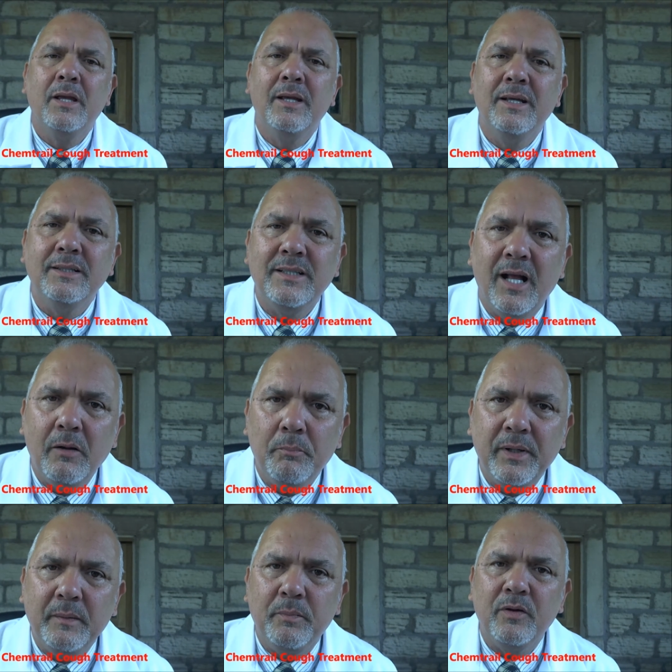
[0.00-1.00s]
It's helped
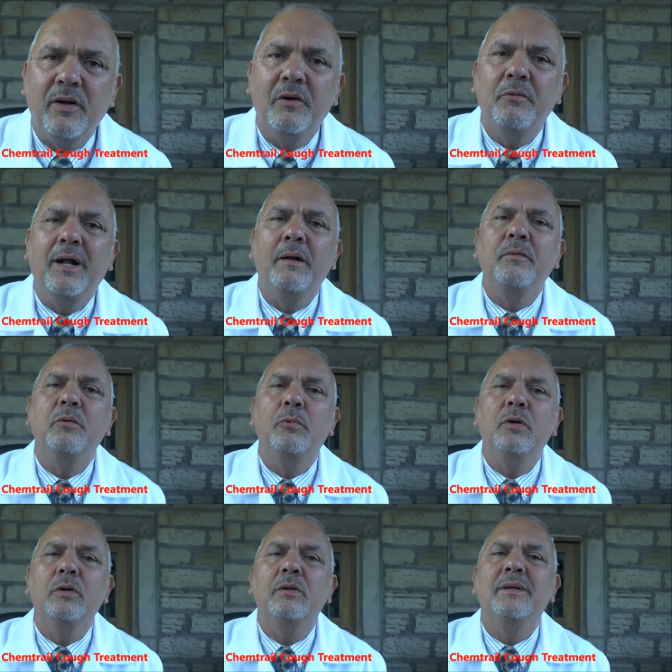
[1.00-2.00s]
people around the
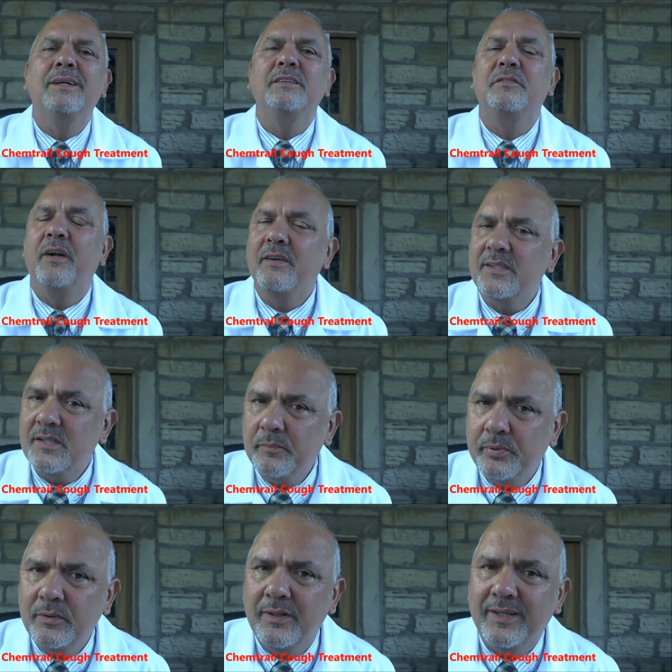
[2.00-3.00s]
world. It's very
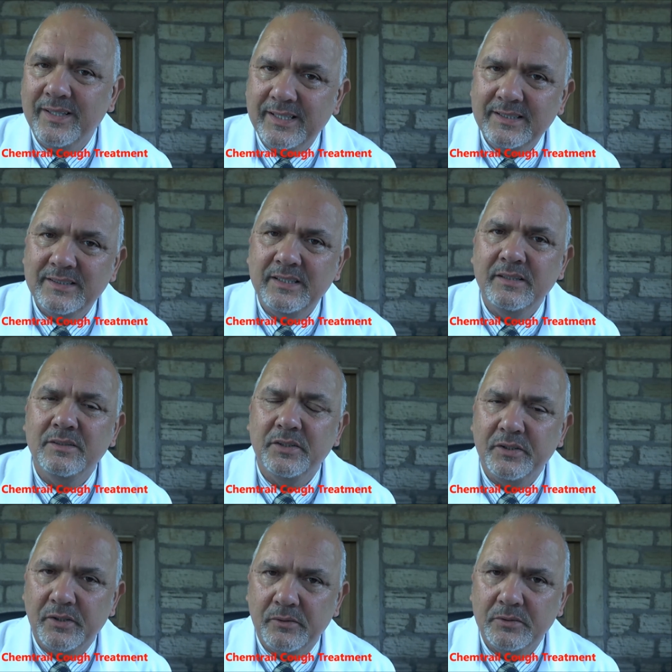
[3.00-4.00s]
simple and easy to
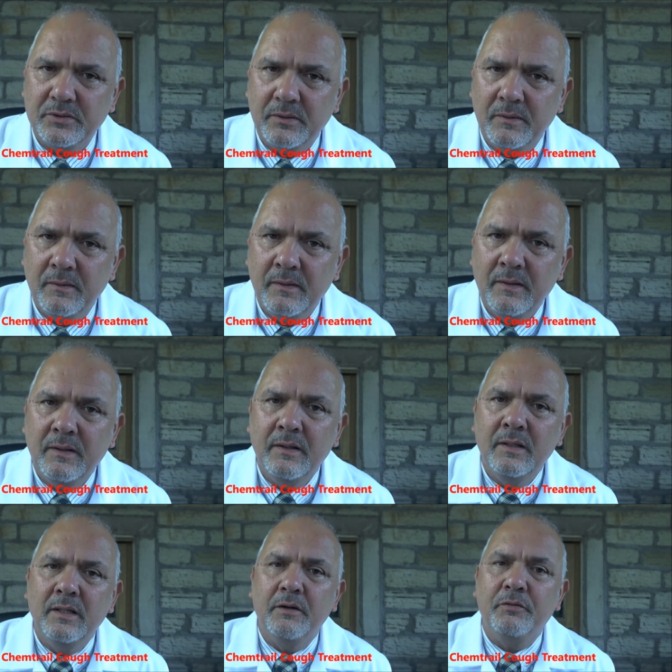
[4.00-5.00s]
use.
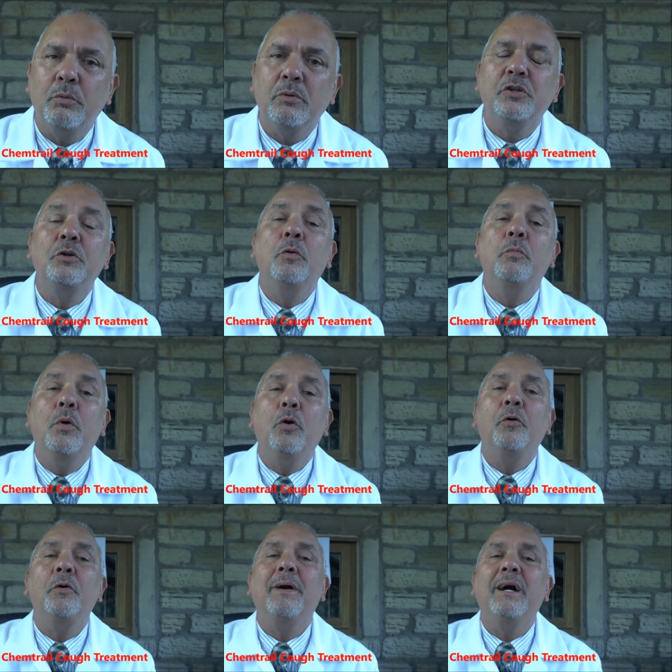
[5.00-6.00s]
If you want to know
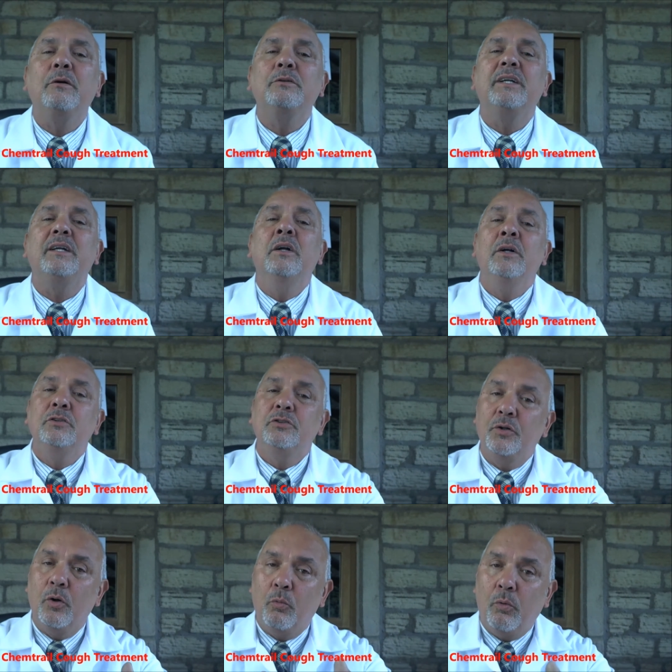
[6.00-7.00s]
more about it, to
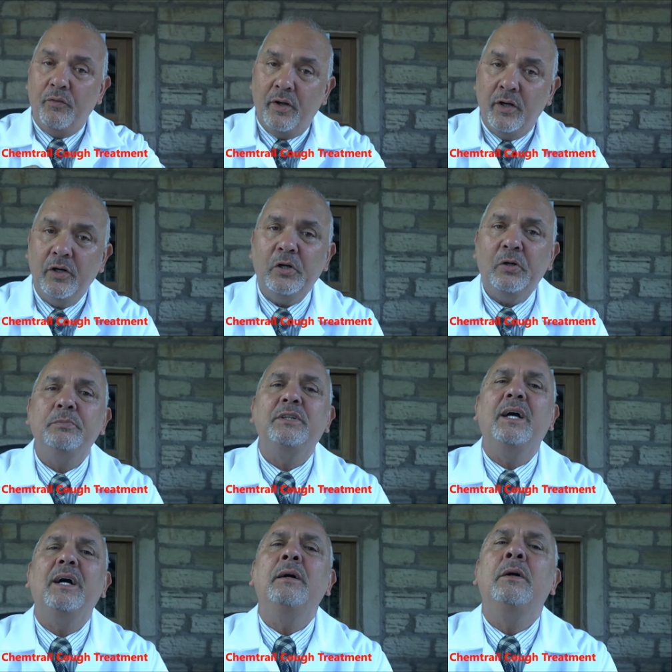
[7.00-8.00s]
know what the herbs
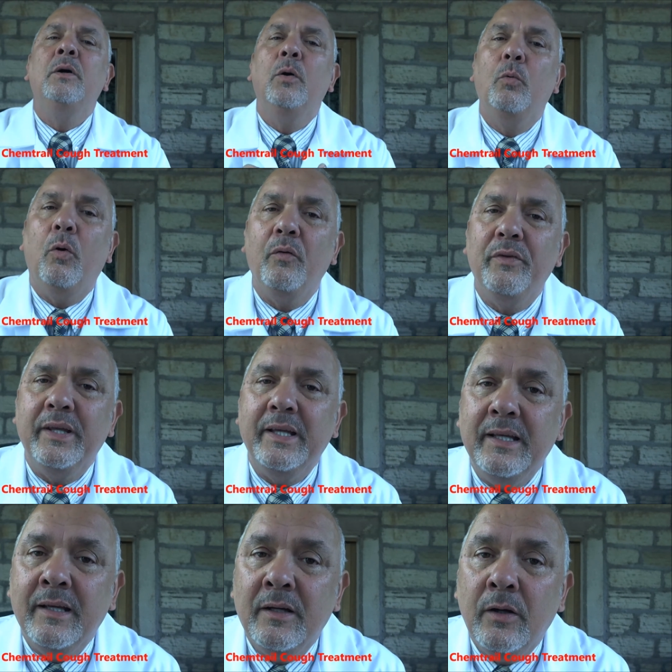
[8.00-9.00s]
are, what
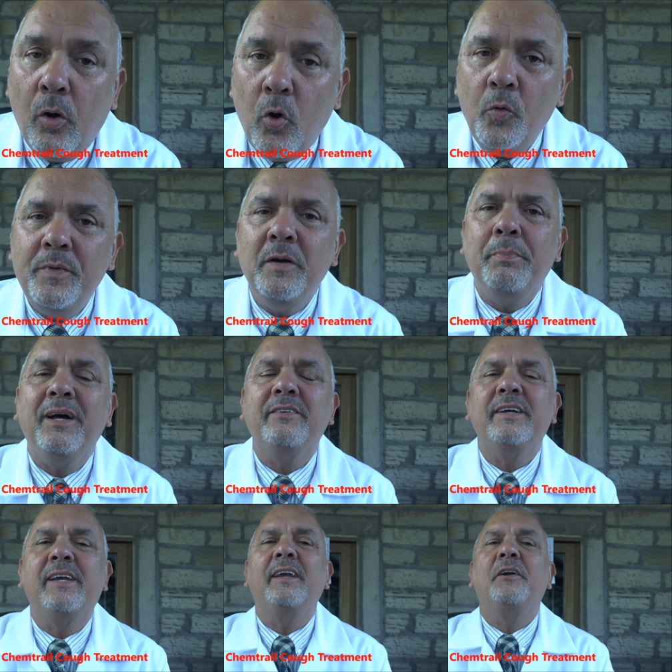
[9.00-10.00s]
the
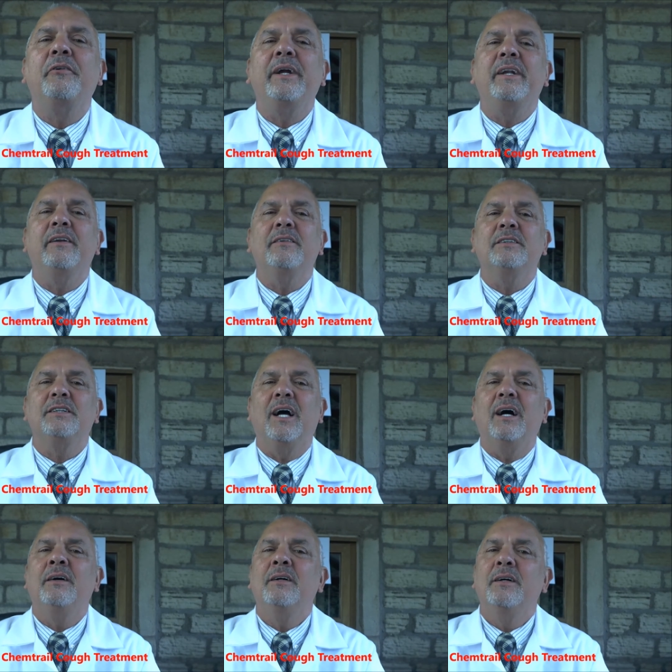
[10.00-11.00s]
homeopathic ingredients
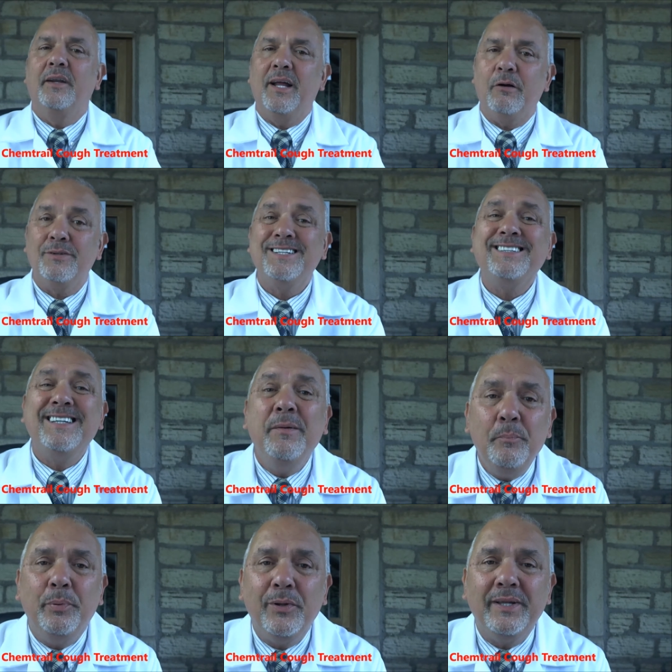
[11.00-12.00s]
are, and how
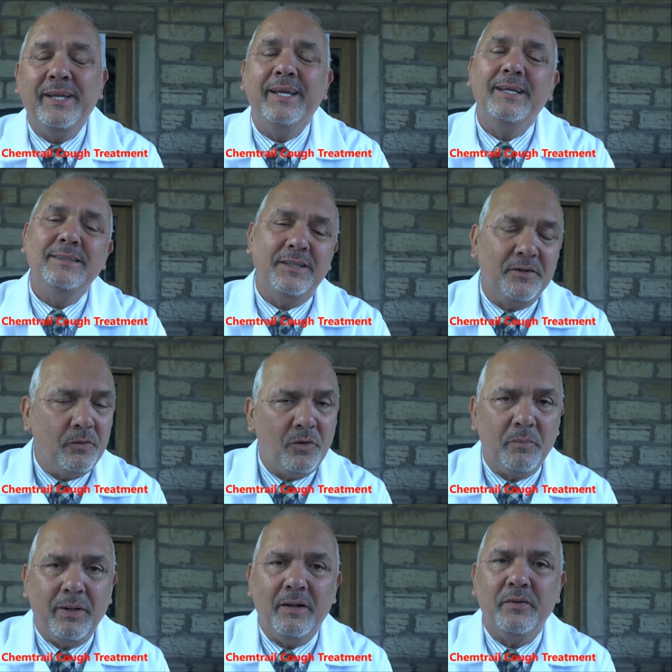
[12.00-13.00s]
simple it is, and all
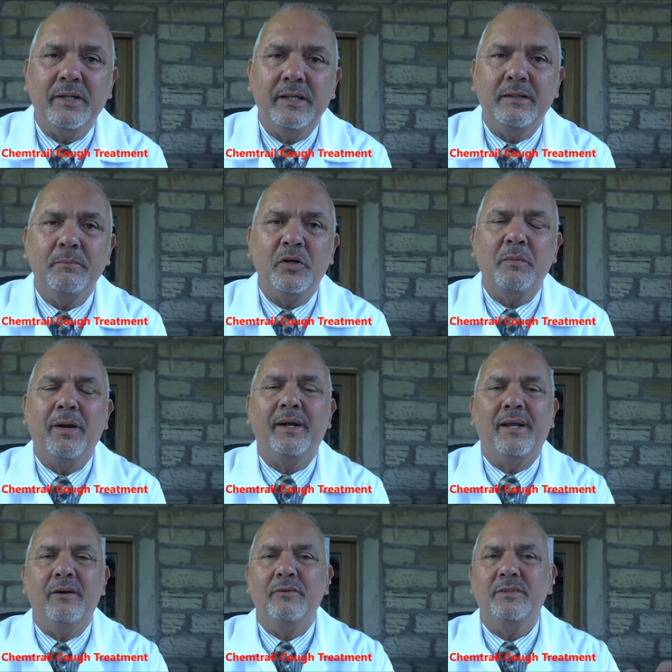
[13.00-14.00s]
about the money-back
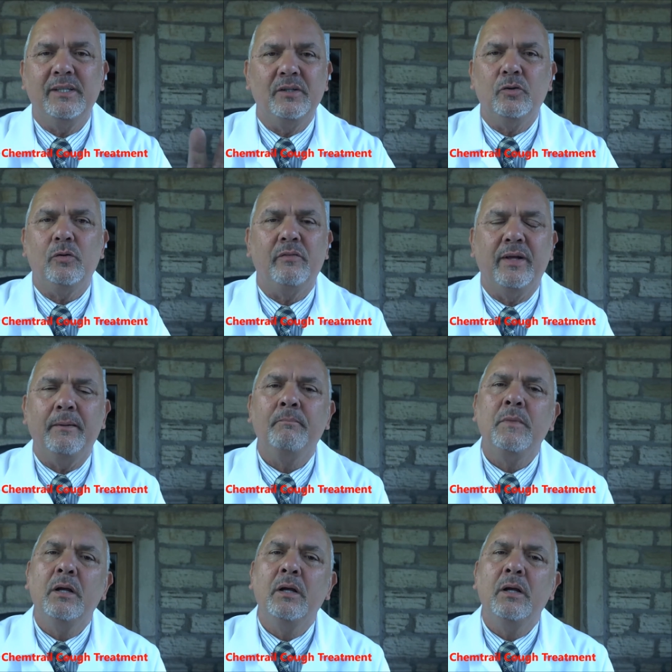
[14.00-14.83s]
guarantee and all of that,